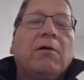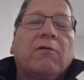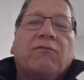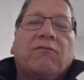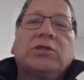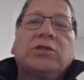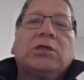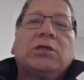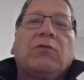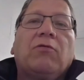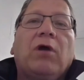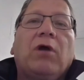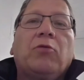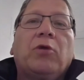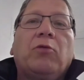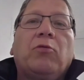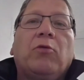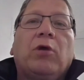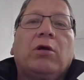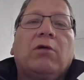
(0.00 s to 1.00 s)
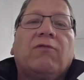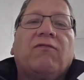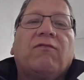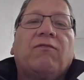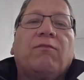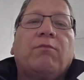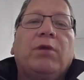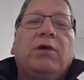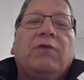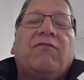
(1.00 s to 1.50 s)
First of all, we want to
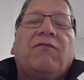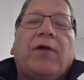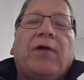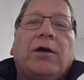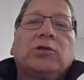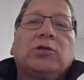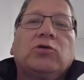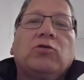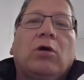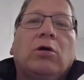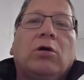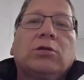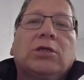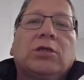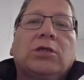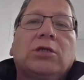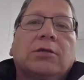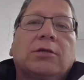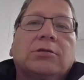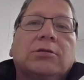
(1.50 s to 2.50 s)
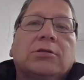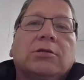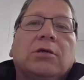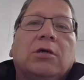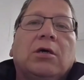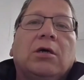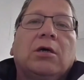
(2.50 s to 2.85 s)
be fair to all tenants.